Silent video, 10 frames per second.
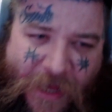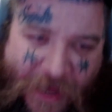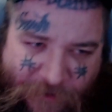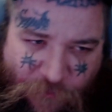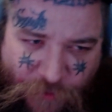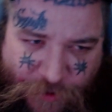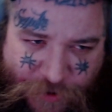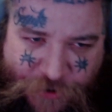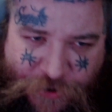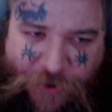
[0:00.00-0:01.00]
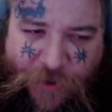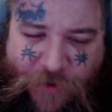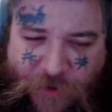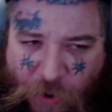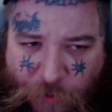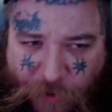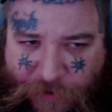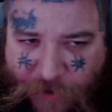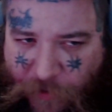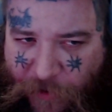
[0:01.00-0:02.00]
average
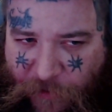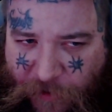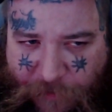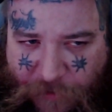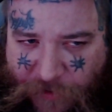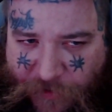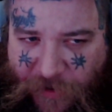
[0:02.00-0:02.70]
toenail clippers.